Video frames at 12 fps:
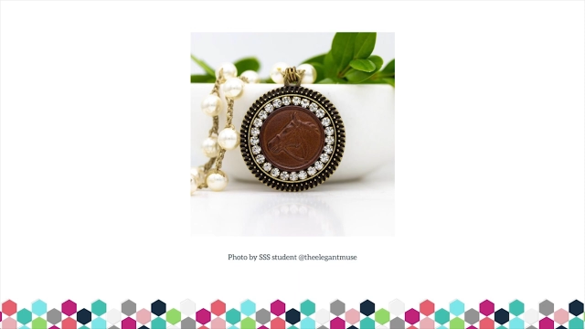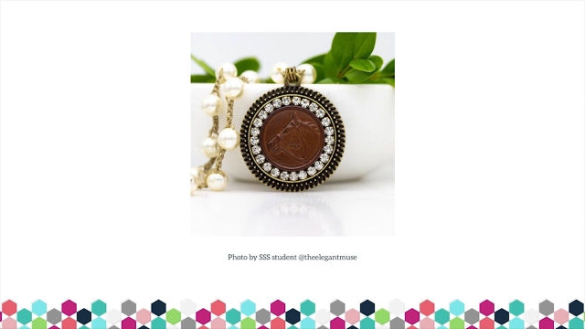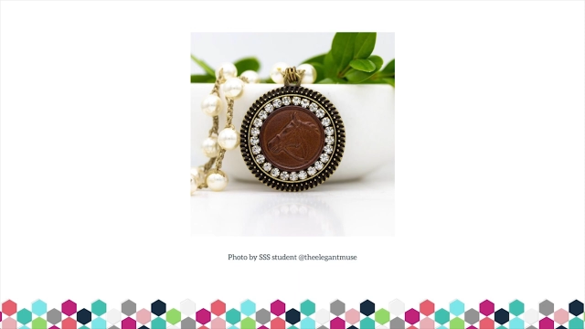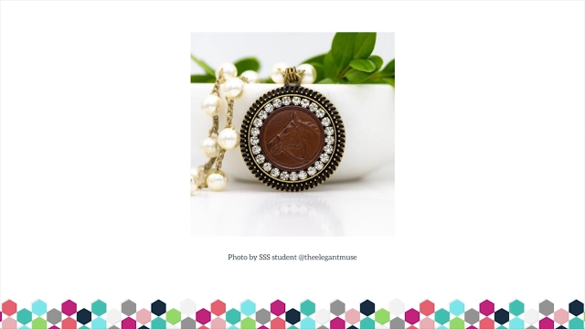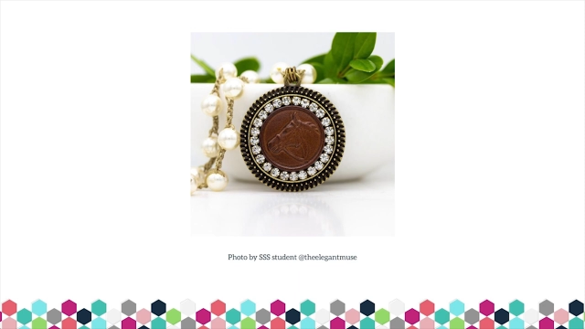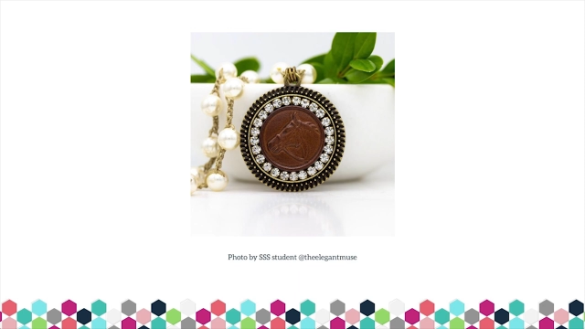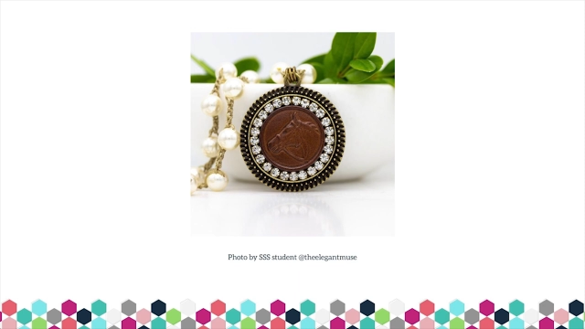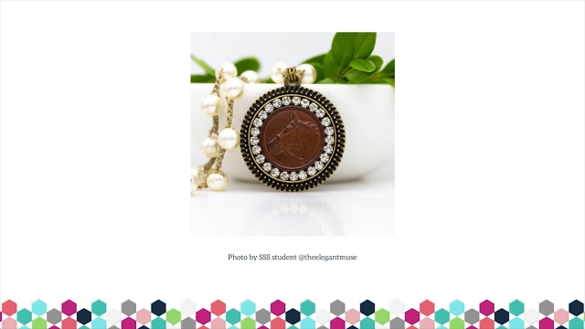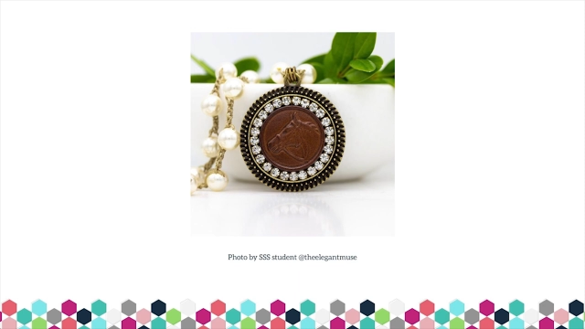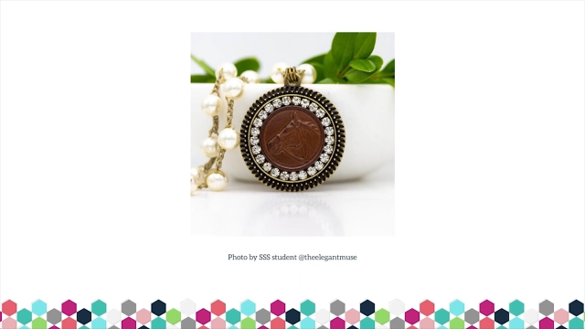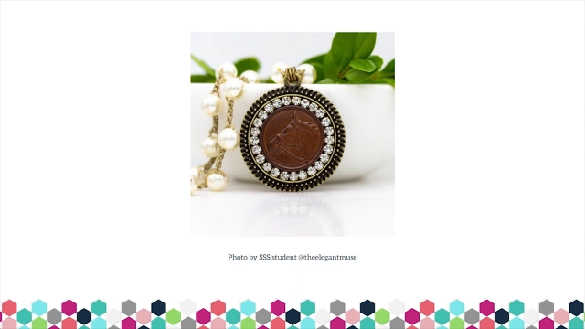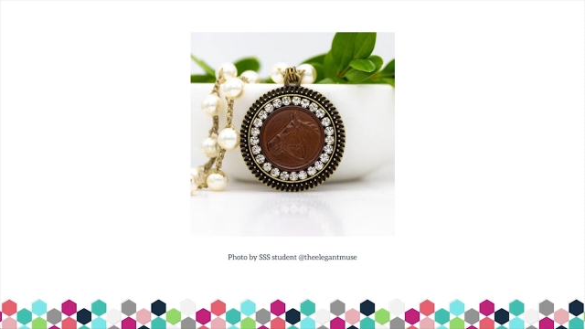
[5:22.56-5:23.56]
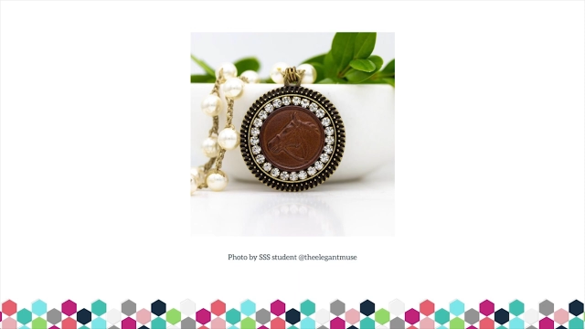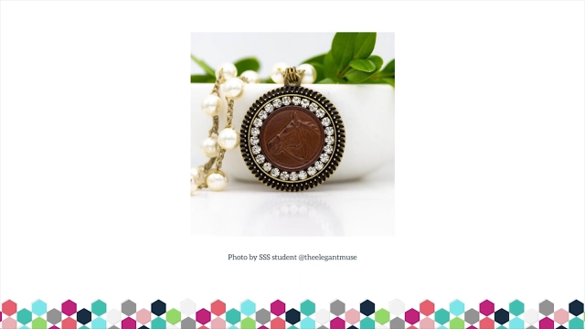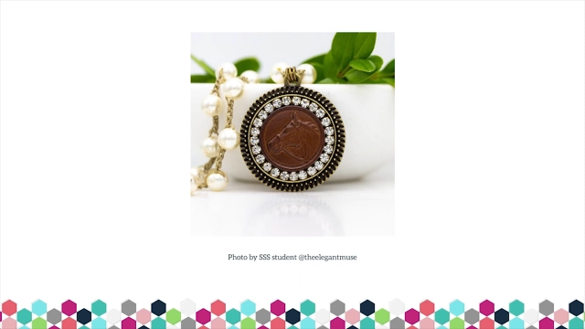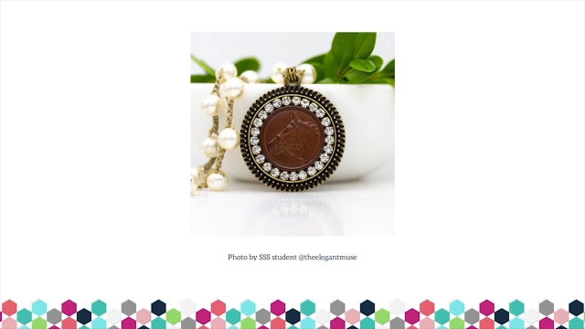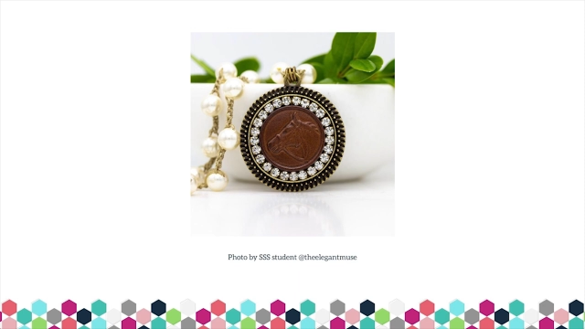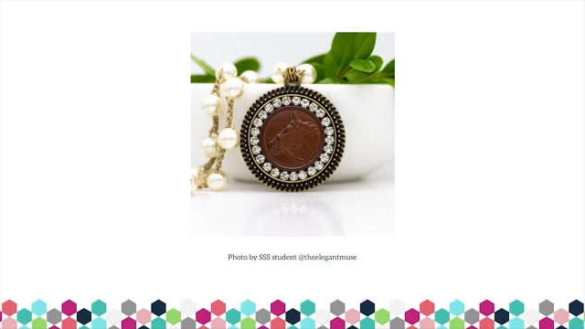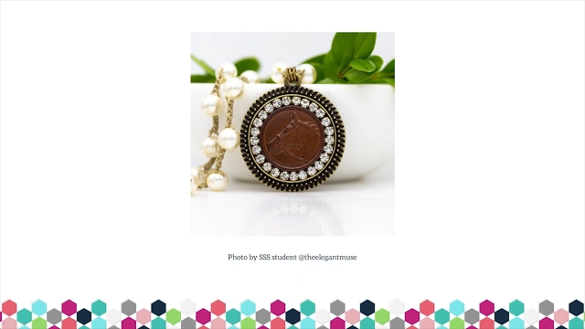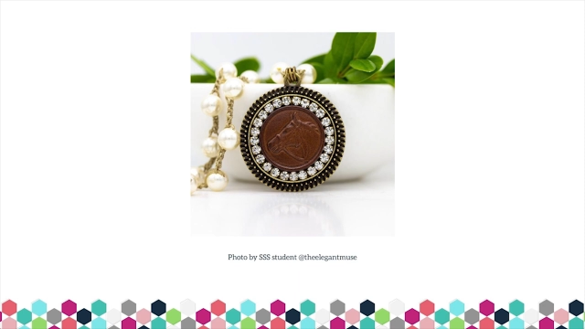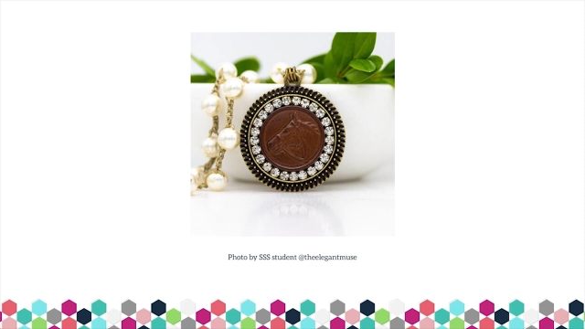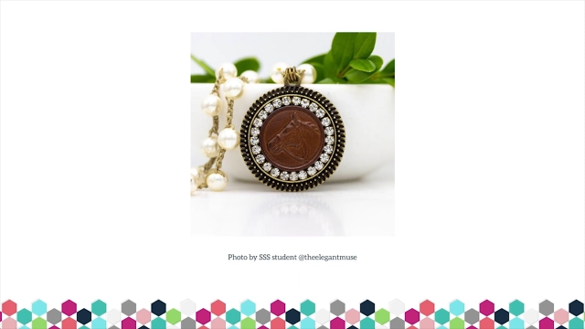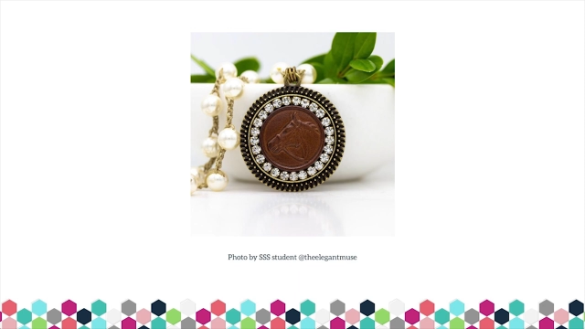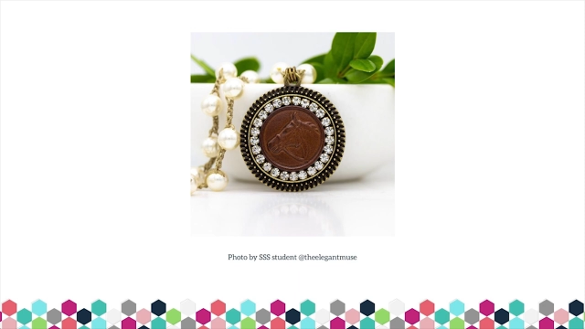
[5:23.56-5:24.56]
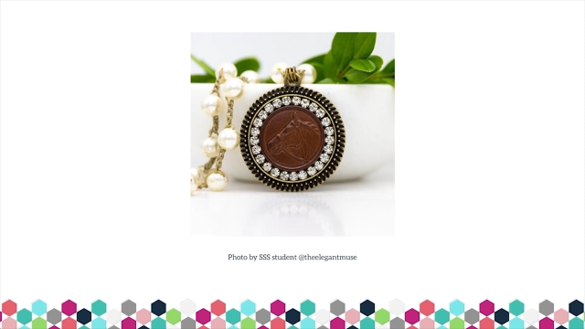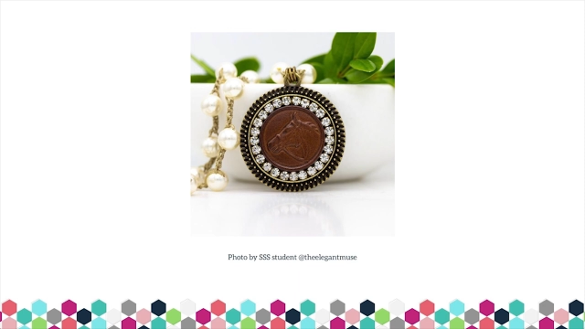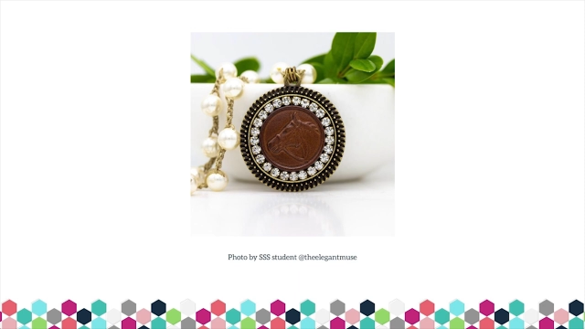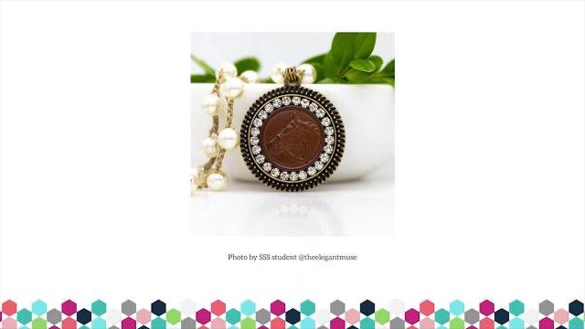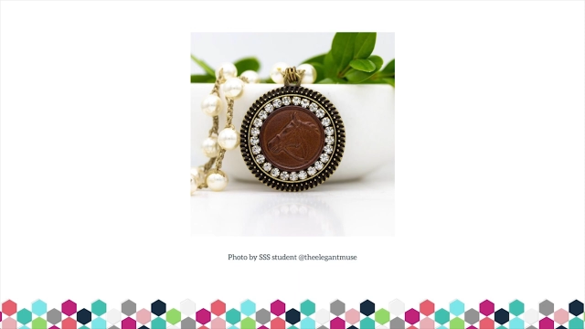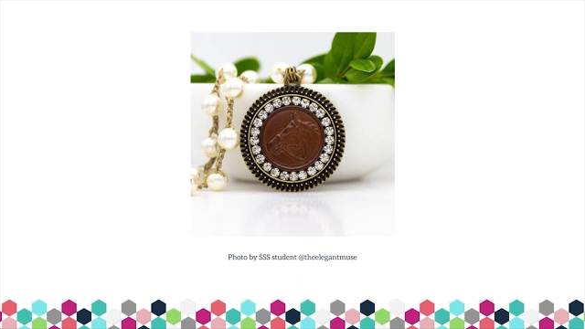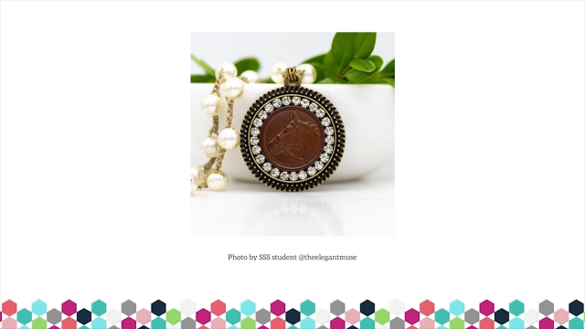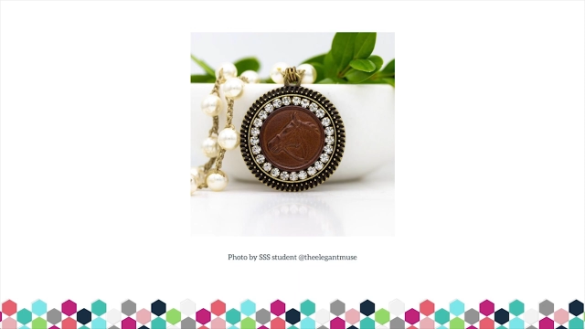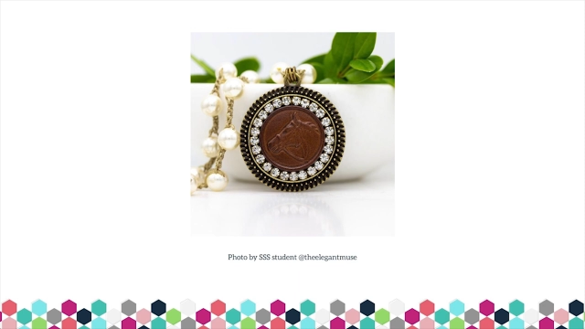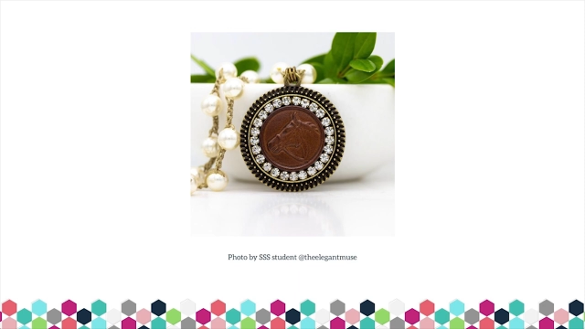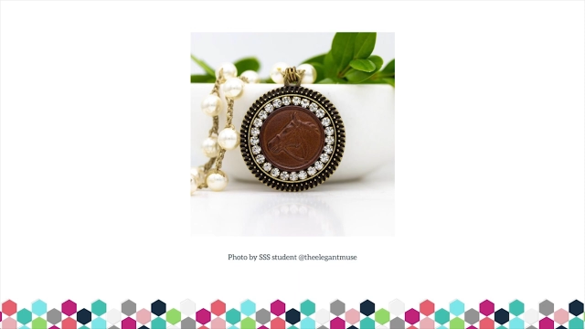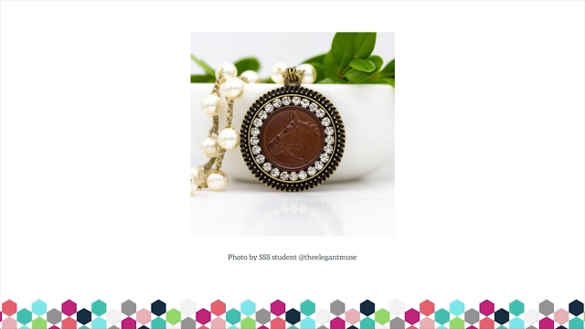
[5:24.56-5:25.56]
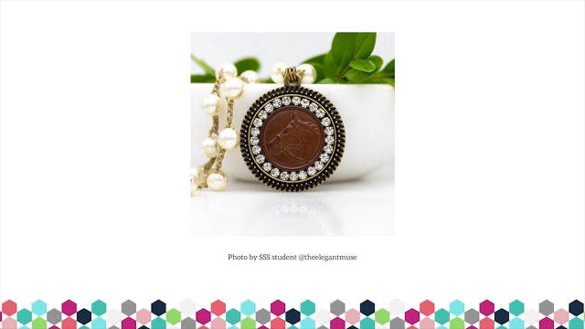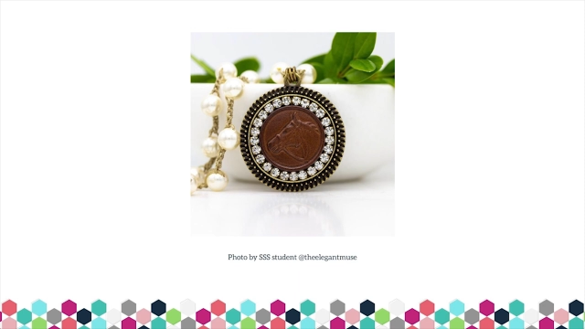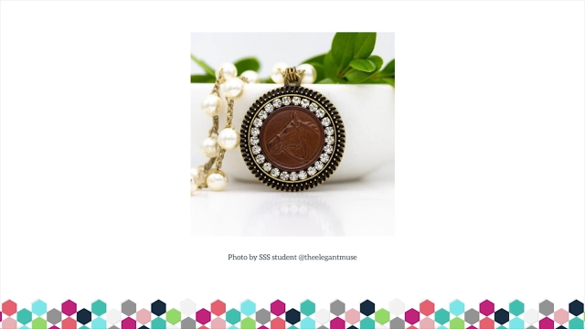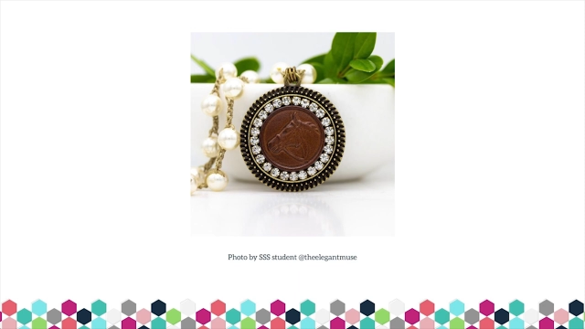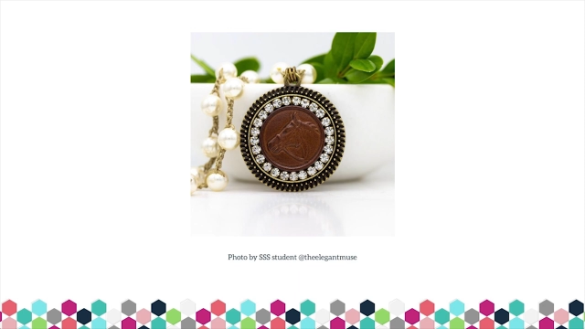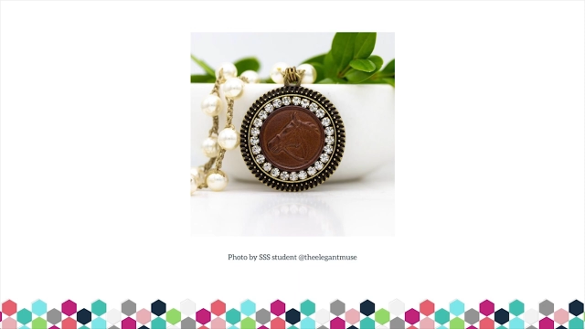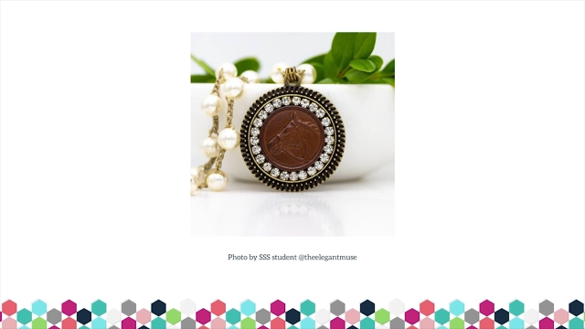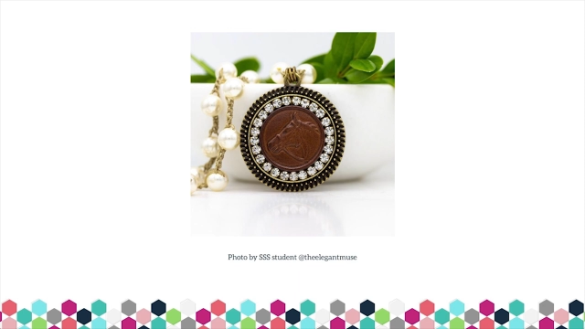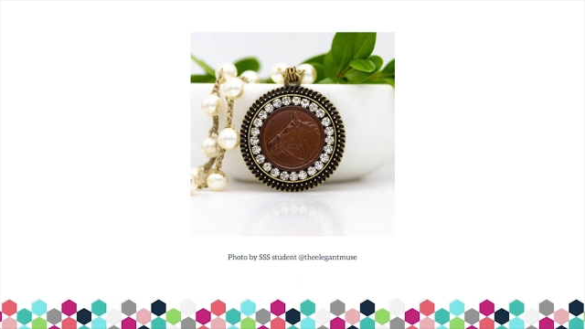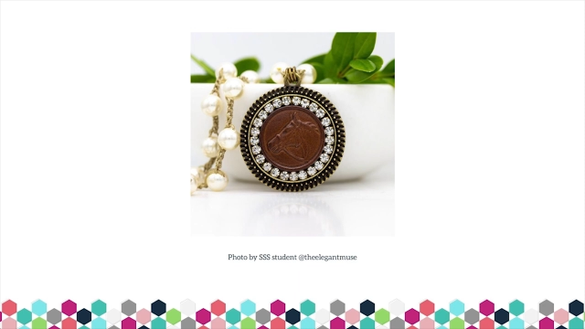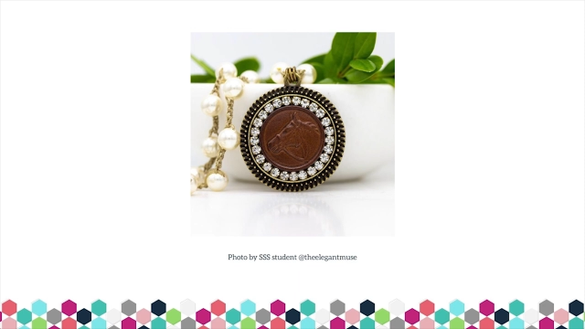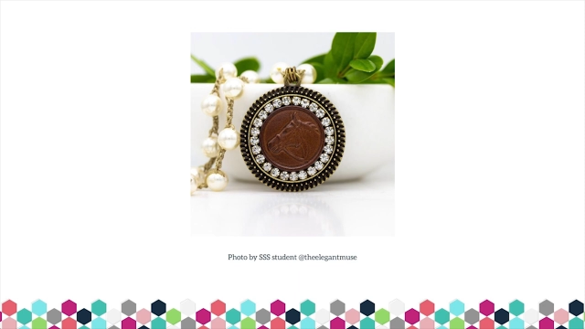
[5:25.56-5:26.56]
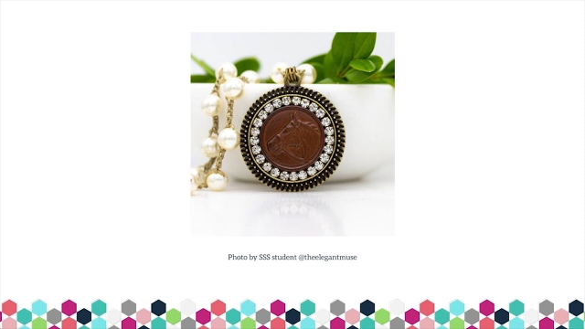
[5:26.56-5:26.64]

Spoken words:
[unreadable: no face in view]